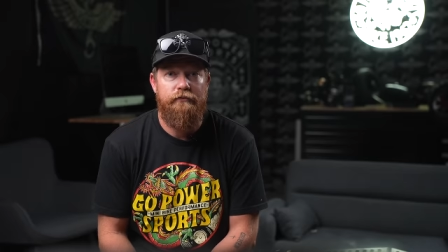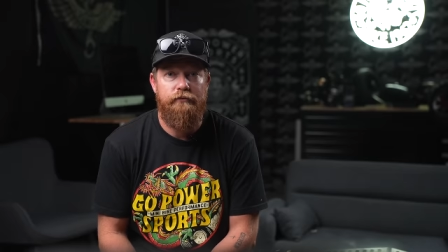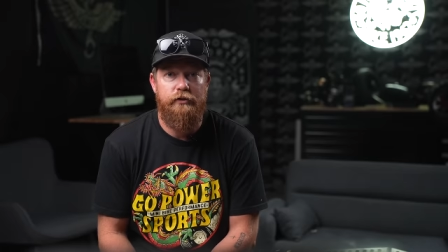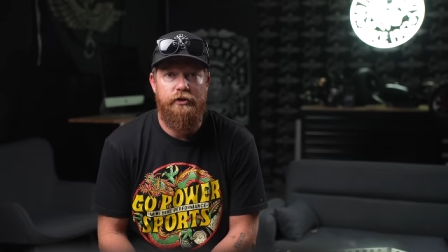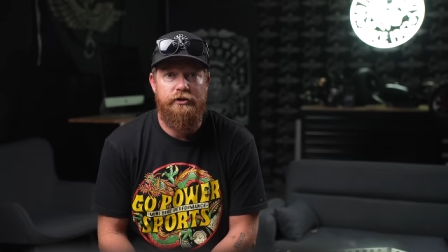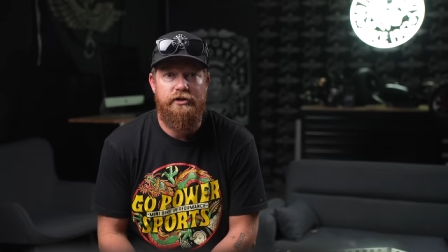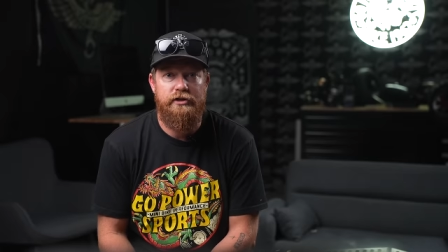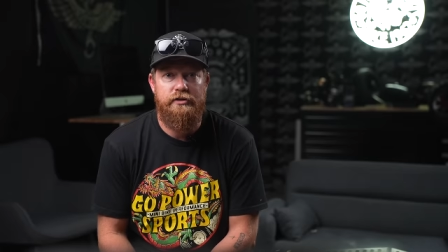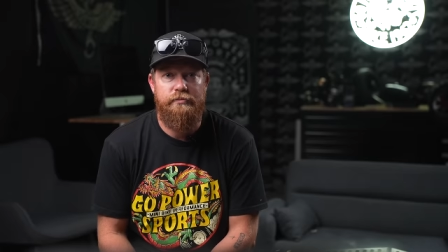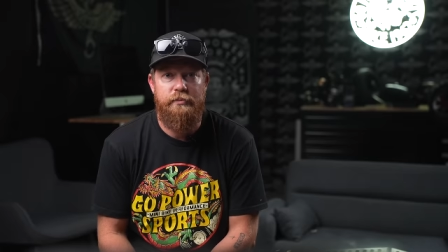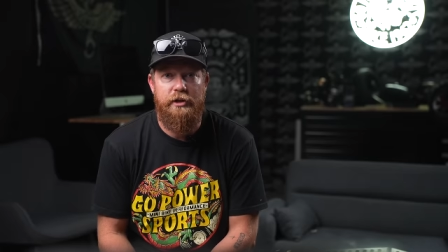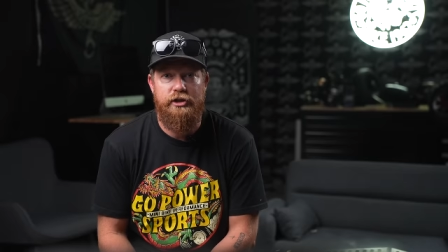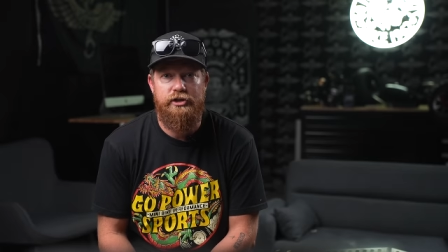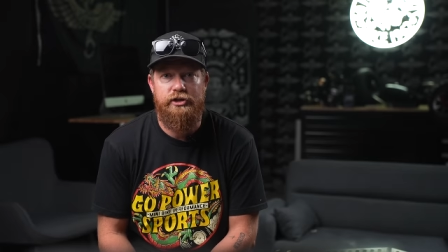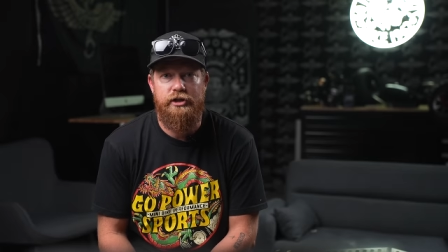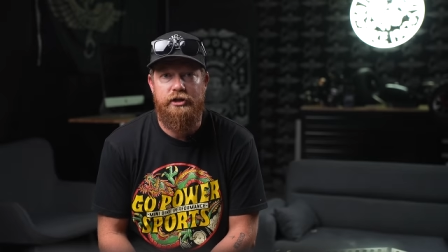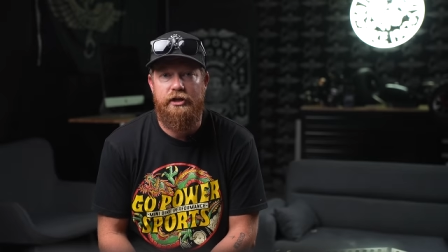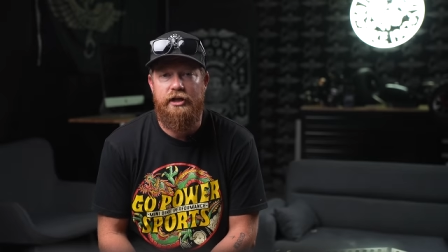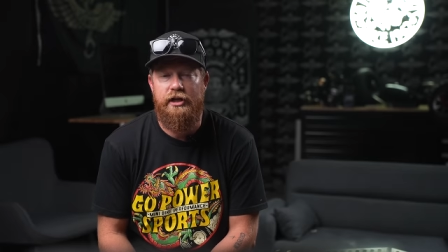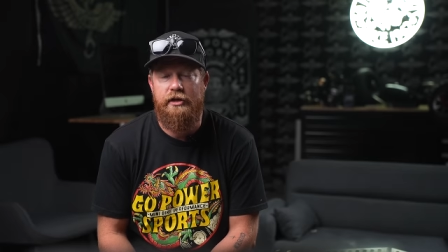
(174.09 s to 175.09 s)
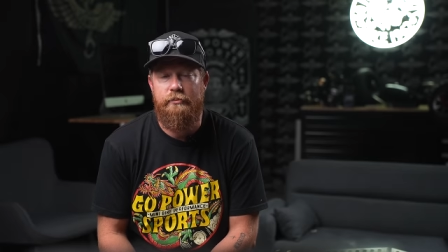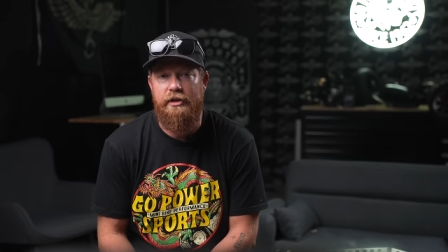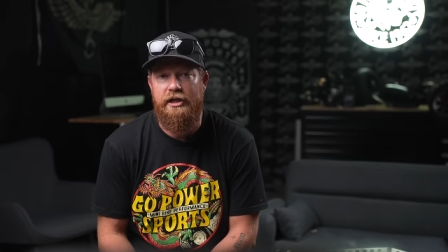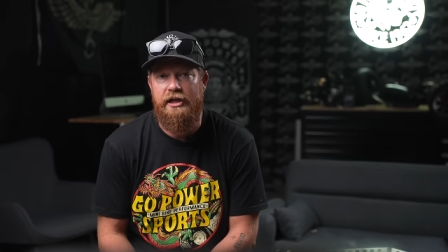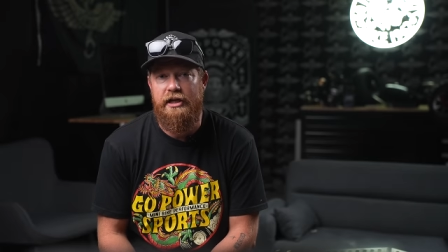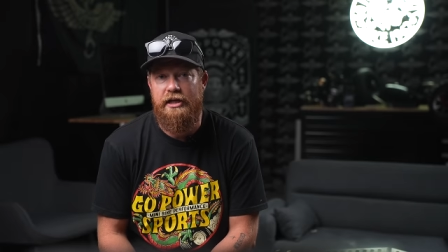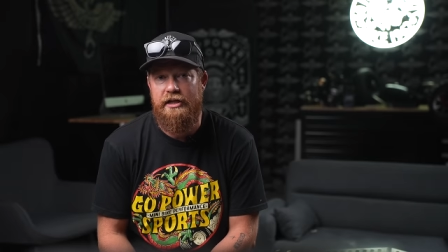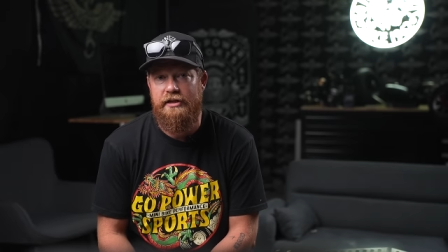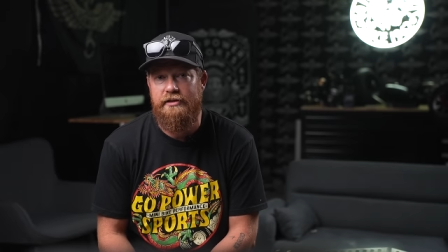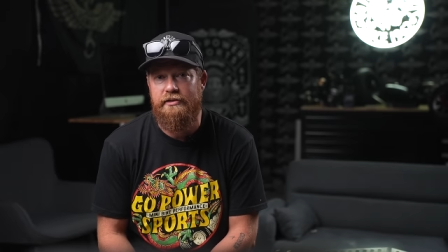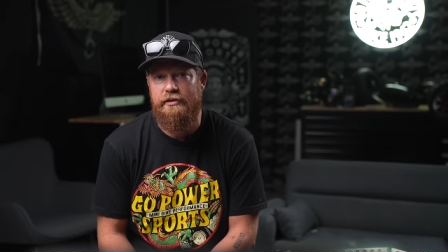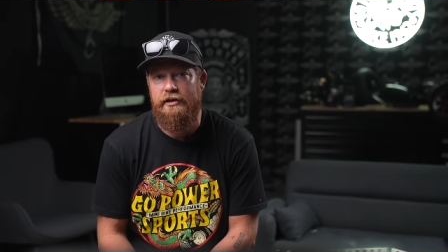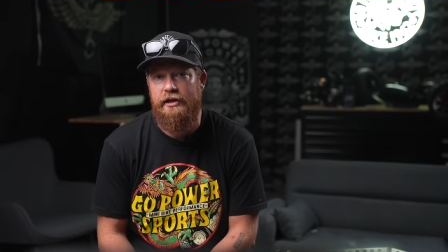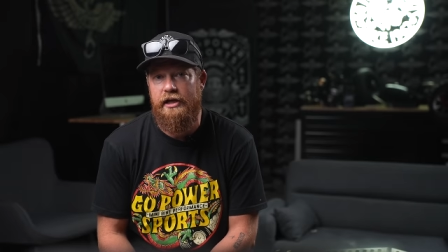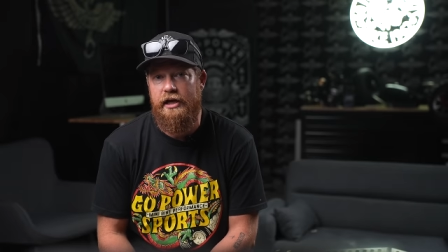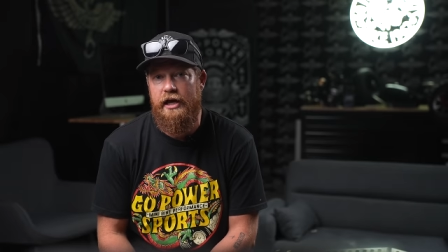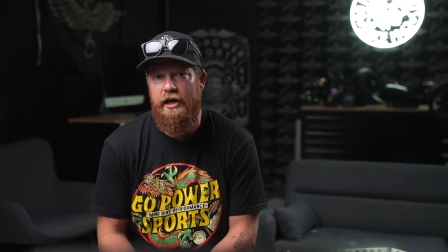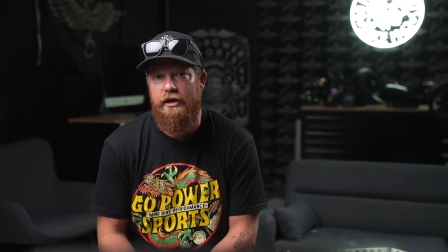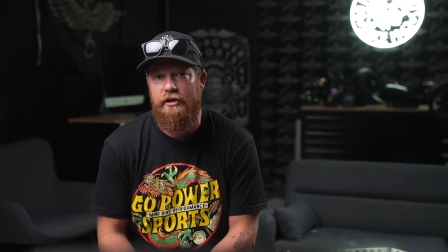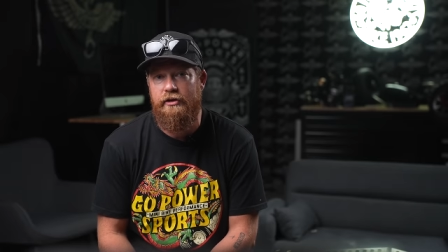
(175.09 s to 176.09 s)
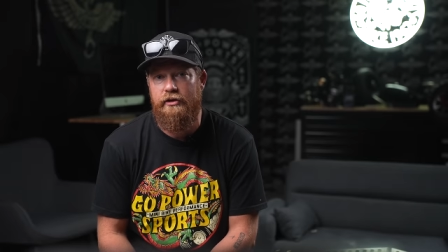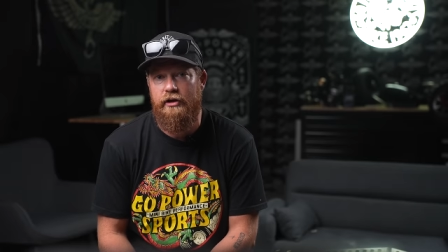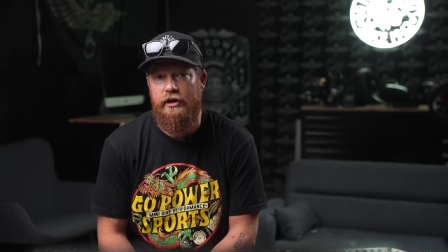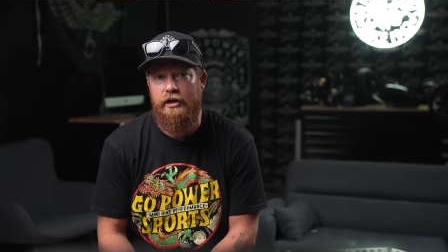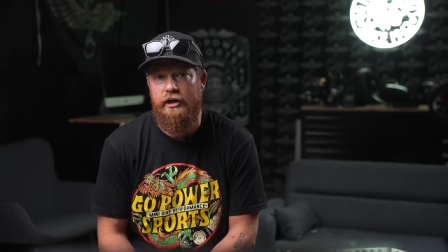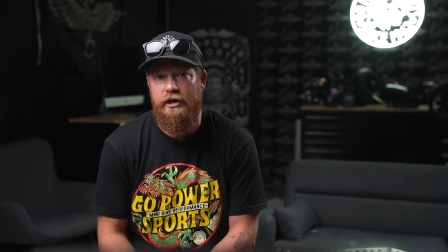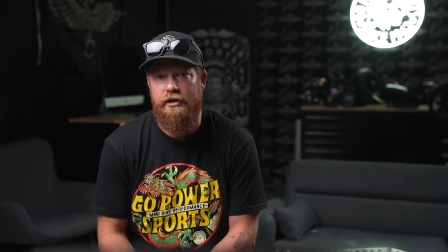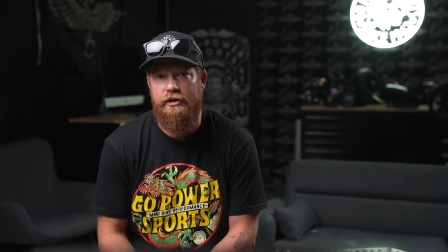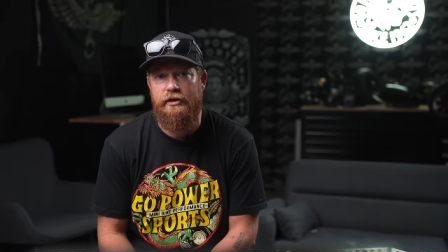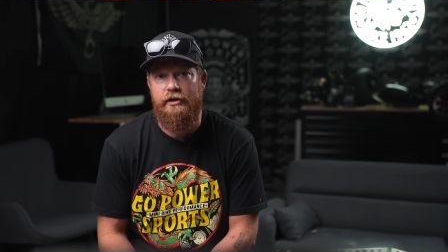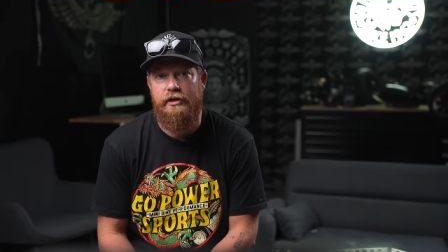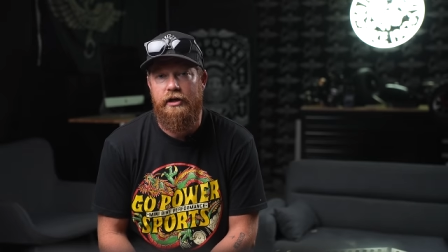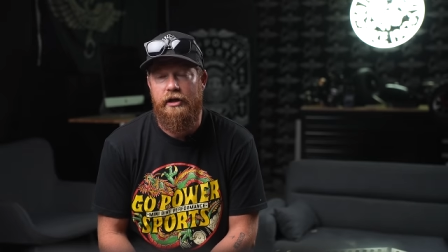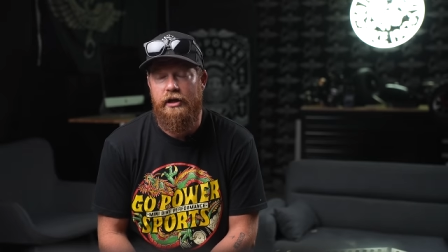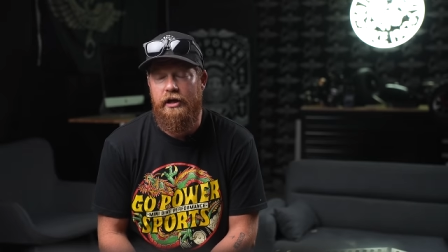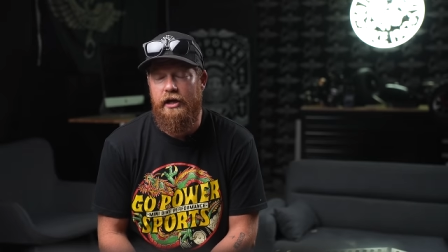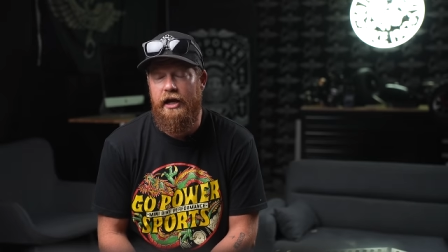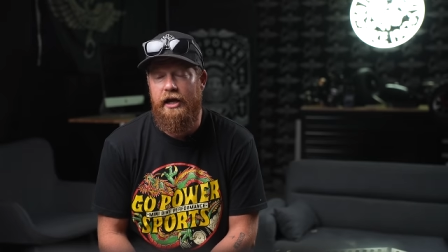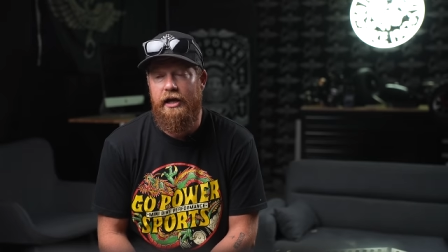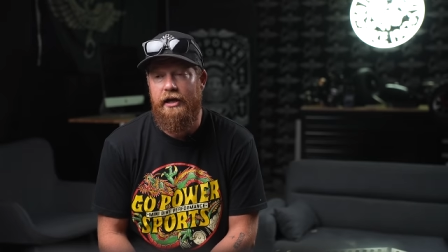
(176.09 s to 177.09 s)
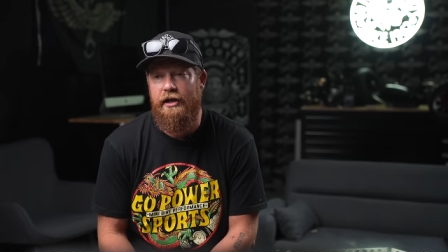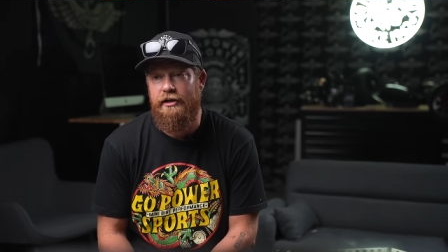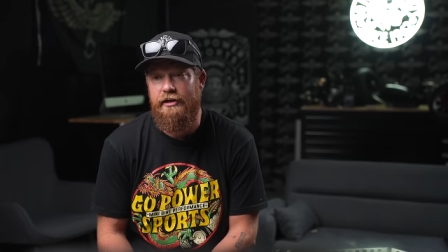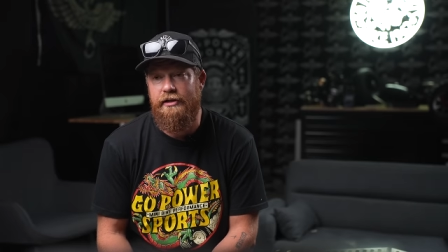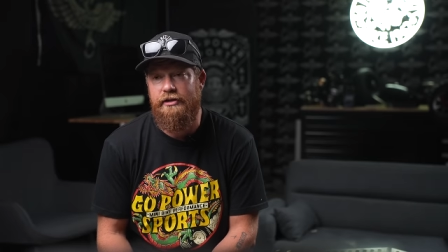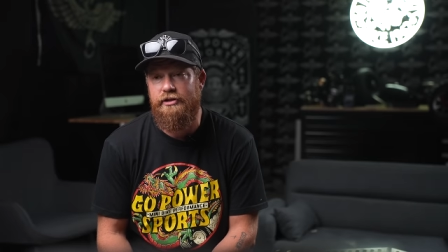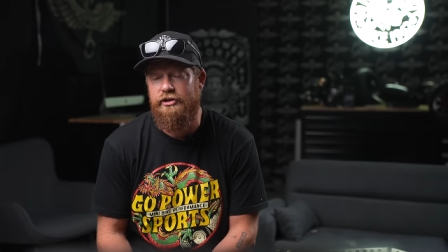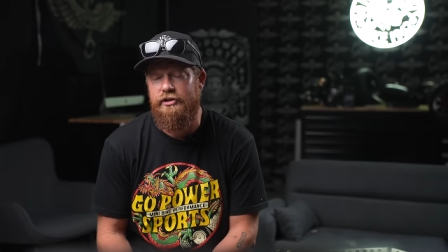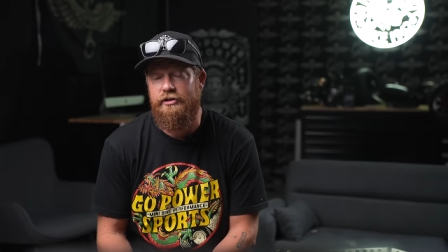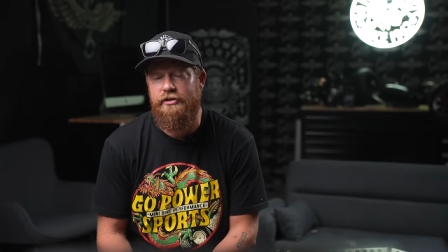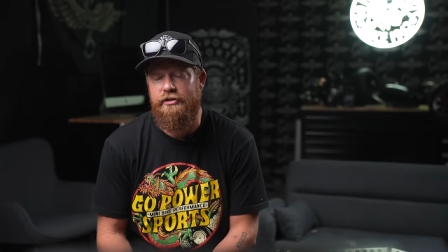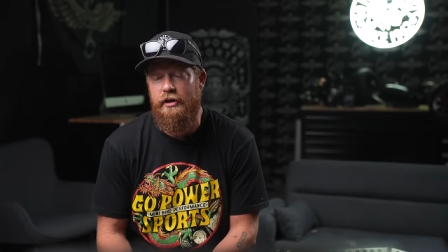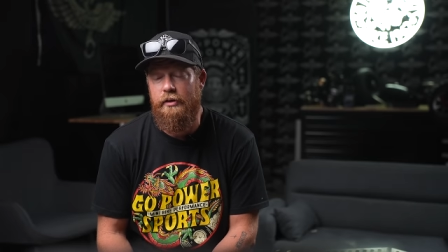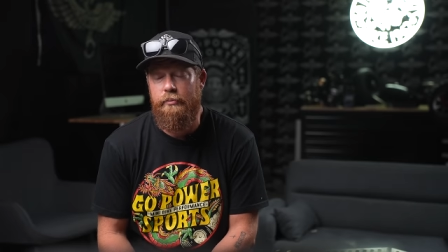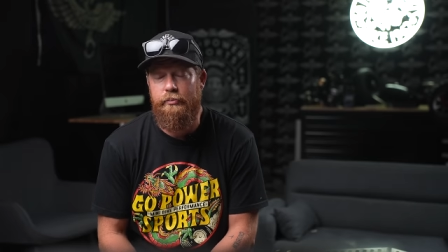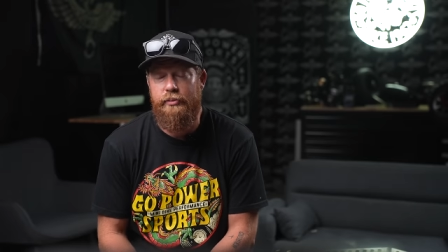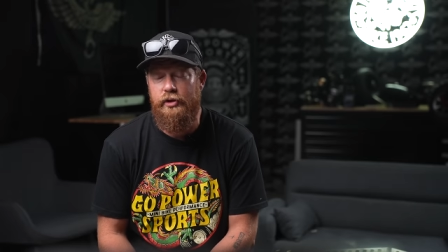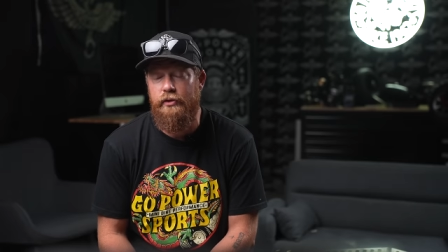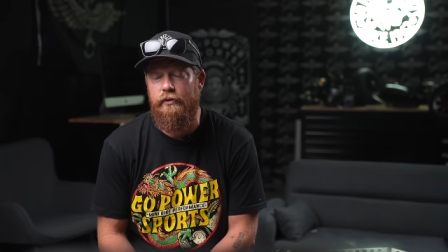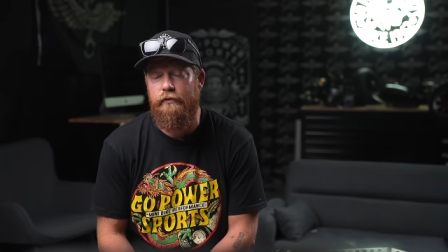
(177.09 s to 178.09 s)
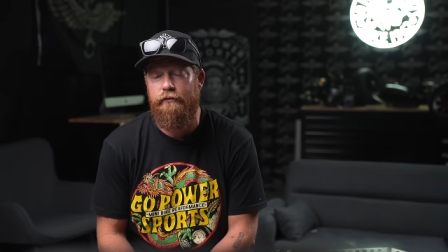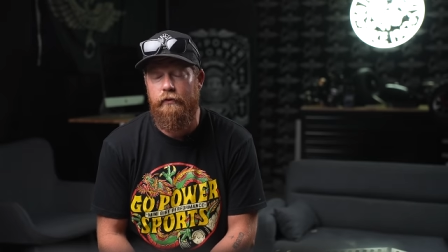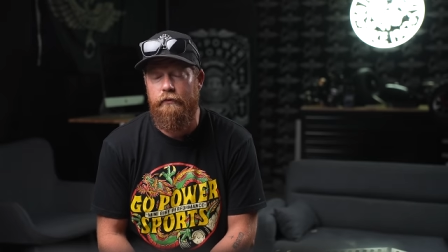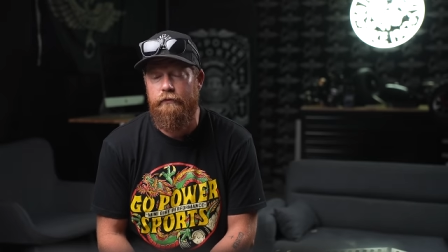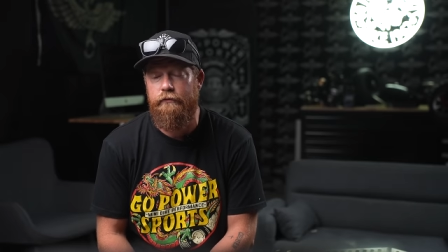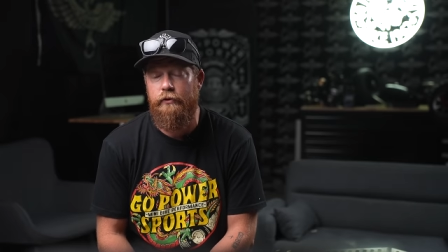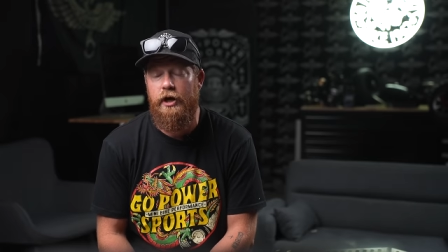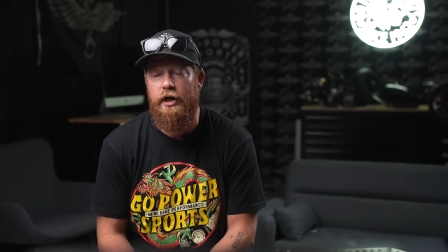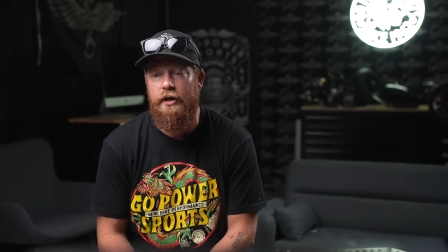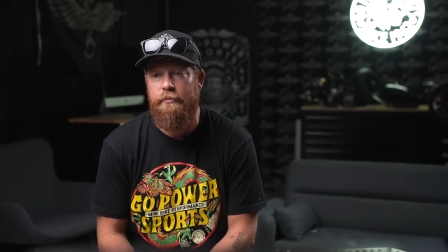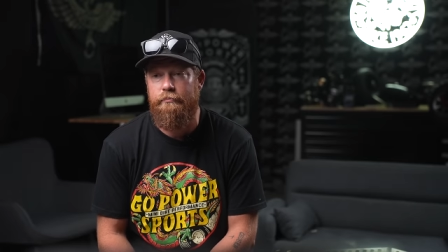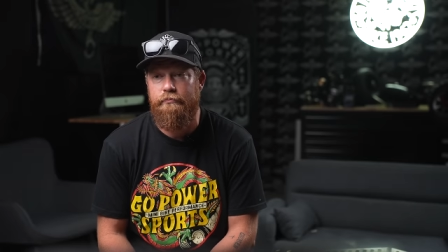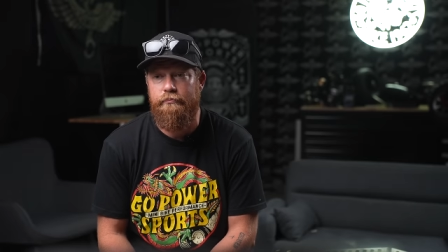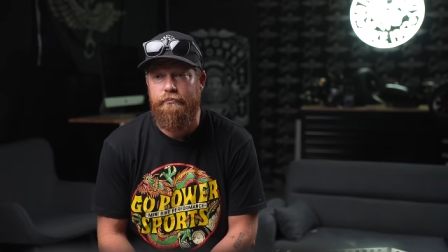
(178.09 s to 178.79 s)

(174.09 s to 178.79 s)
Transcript: Front suspension can be easily added on, and it's just a beautiful frame.